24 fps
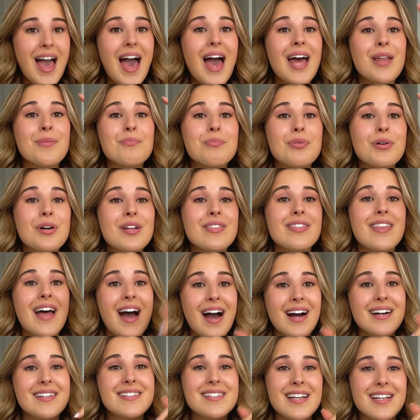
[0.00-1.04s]
and put
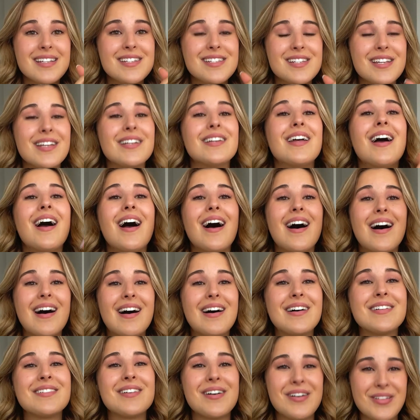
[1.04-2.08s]
that attention
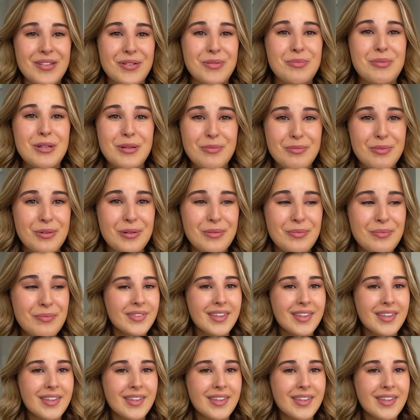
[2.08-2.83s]
on other people.